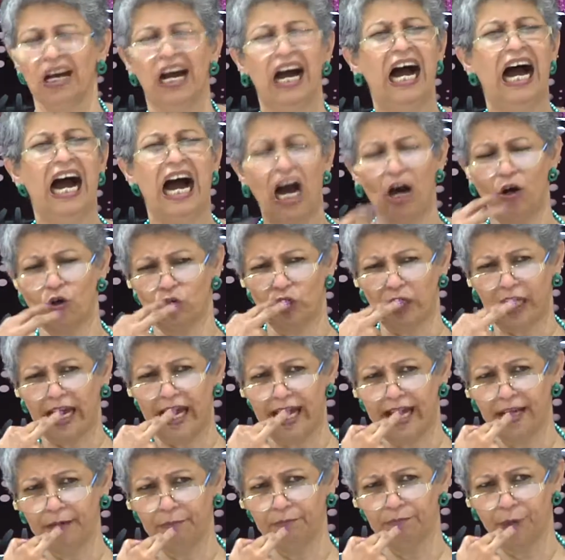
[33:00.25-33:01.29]
How
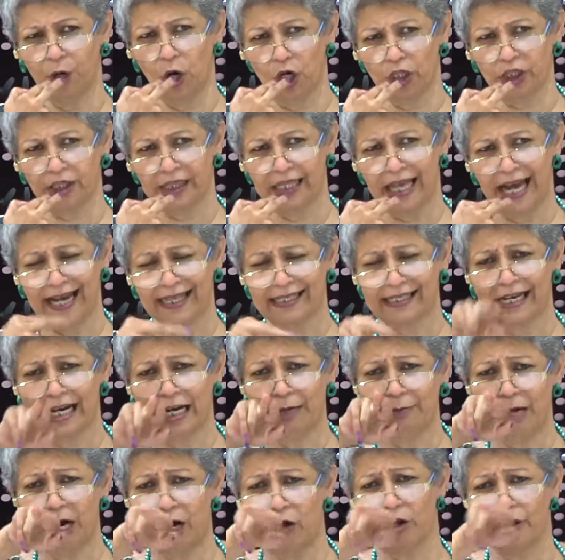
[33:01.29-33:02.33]
can both that
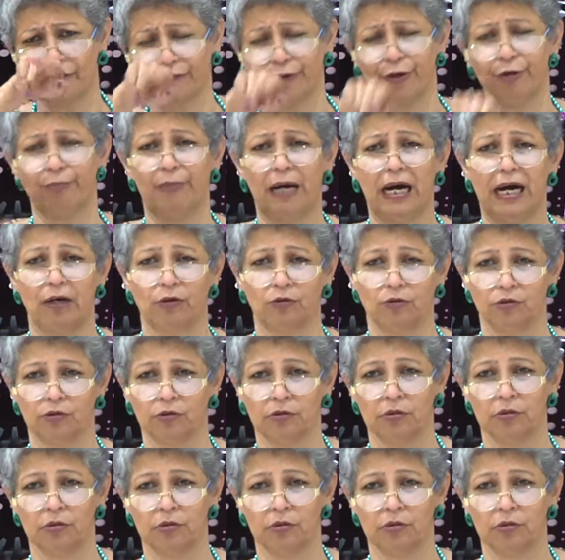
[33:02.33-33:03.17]
come out of your mouth?